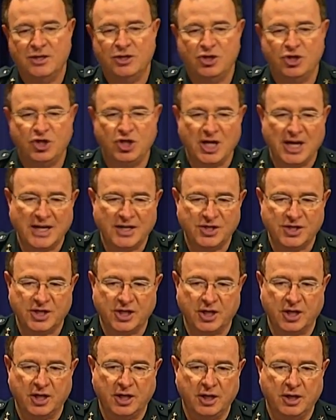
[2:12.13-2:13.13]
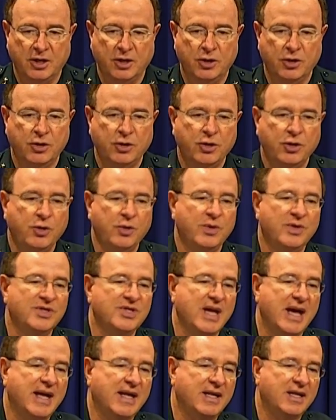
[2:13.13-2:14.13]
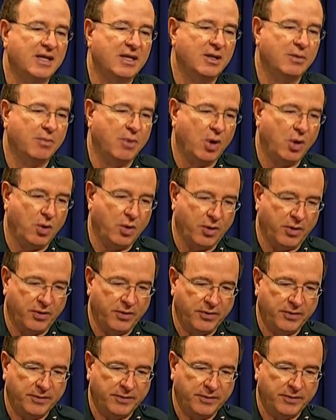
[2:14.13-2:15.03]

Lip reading: Jessica, who is at the bar,